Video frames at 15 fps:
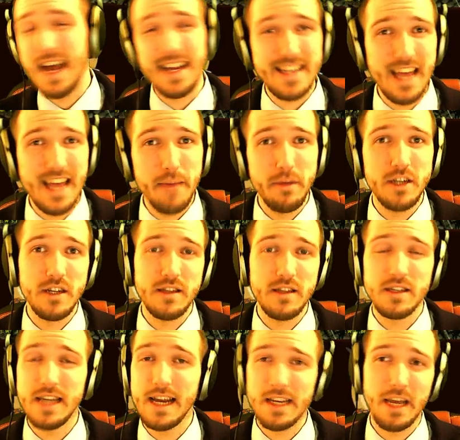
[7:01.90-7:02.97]
damage, and
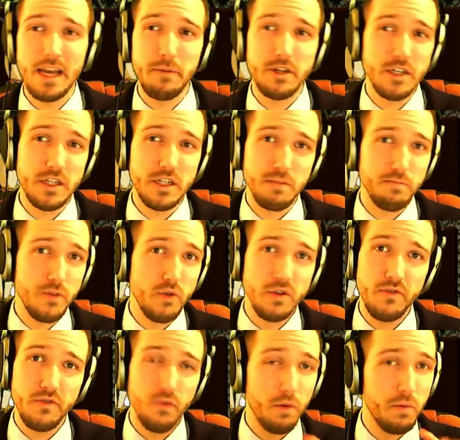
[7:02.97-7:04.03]
attack damage is used
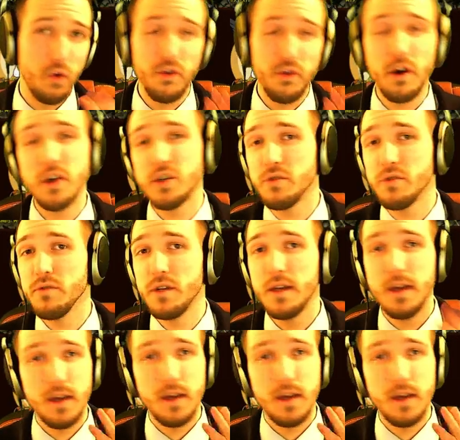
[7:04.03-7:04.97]
for both archery,